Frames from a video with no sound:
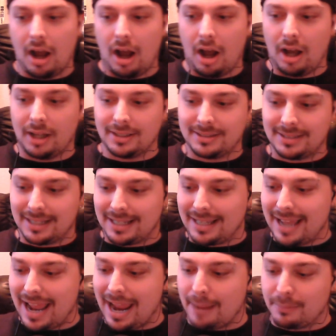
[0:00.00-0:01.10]
On to
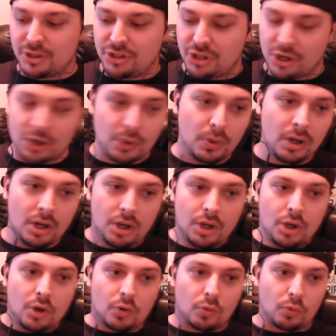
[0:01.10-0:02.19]
game 2,
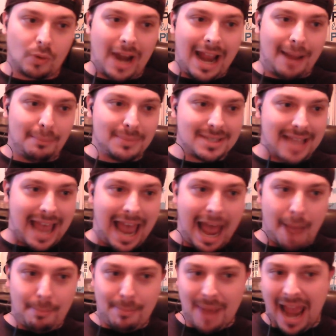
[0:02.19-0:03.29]
Rams
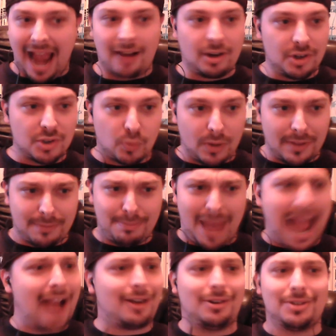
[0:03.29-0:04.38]
at Packers, with
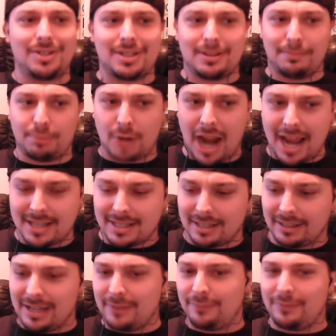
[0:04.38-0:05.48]
Packers
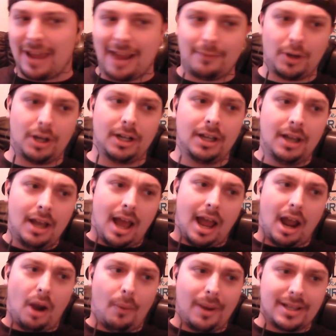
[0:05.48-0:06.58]
surprisingly favored.
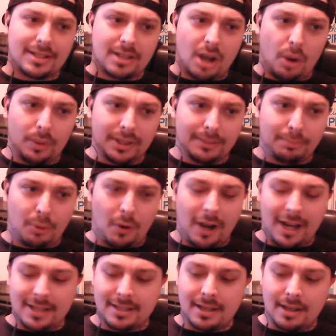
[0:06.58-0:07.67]
I always go with the
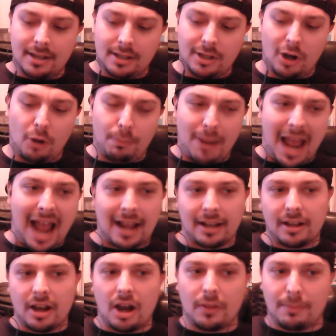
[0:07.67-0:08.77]
boys. Go Pack,
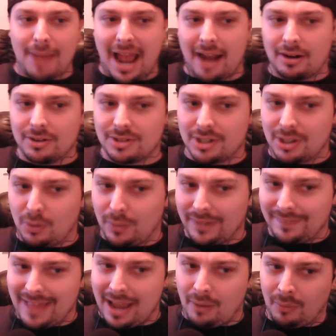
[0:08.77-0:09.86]
go. The Packers are going to
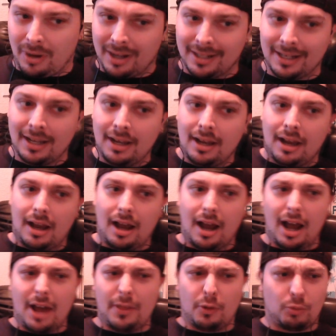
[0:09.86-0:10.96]
win that one.
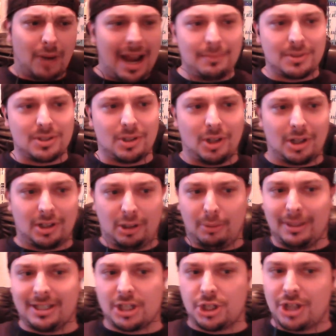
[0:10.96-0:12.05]
The Rams look a little
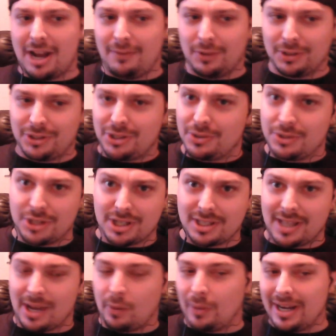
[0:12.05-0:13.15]
bit disheveled too, just
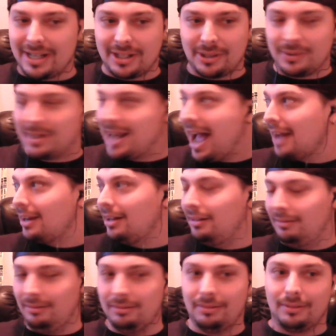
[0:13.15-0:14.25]
like we do. Not
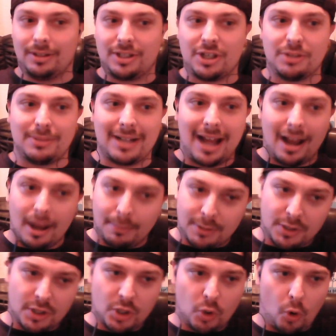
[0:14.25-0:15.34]
not up
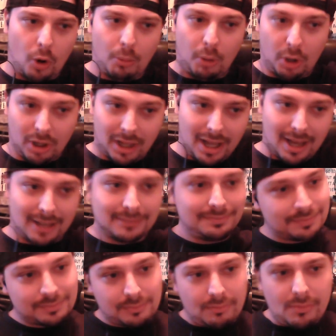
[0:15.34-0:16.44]
to the normal
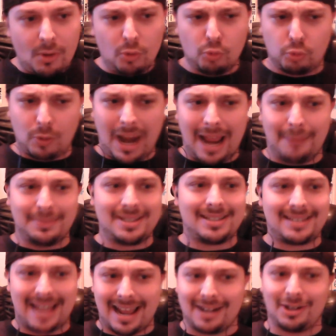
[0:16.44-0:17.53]
Rams
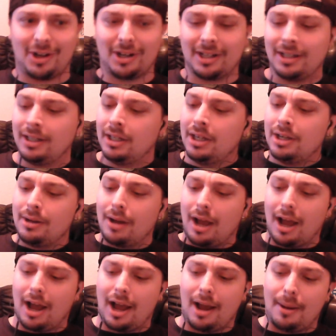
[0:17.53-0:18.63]
standard.
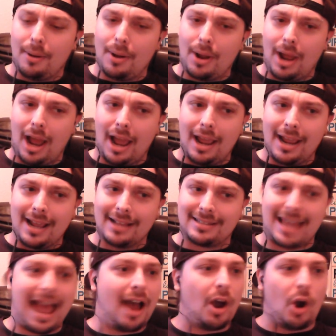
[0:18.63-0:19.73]
It's
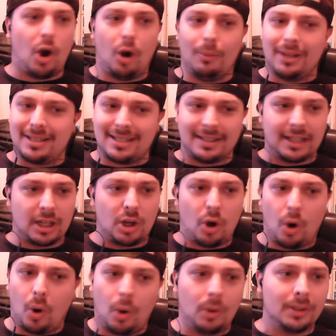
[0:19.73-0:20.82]
at home. It's in the
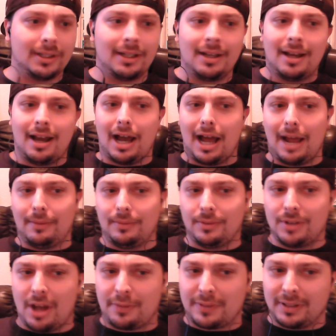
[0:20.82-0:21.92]
cold.
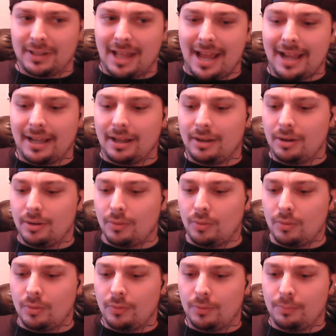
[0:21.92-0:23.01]
Nothing like
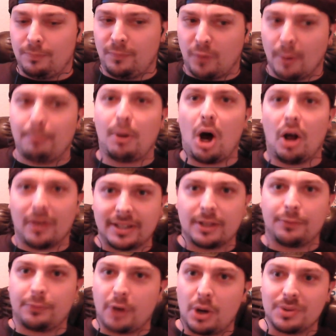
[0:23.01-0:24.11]
football in
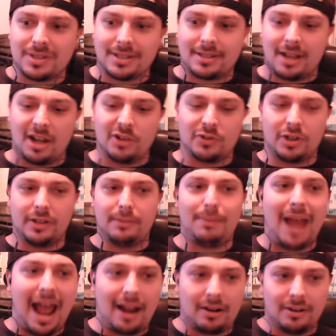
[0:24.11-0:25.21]
the frozen tundra. The
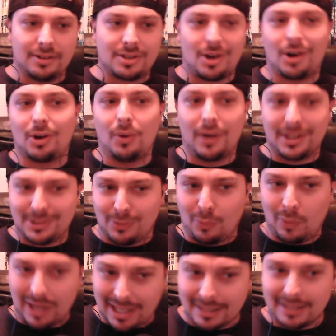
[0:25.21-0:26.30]
Packers are going to
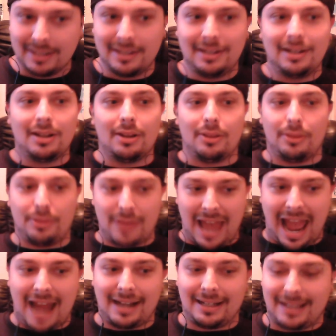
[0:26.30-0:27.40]
win
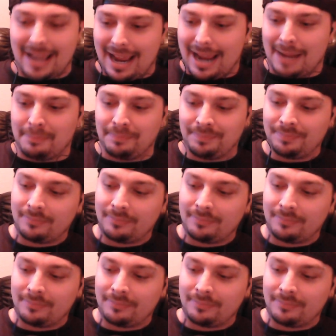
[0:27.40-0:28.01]
that game.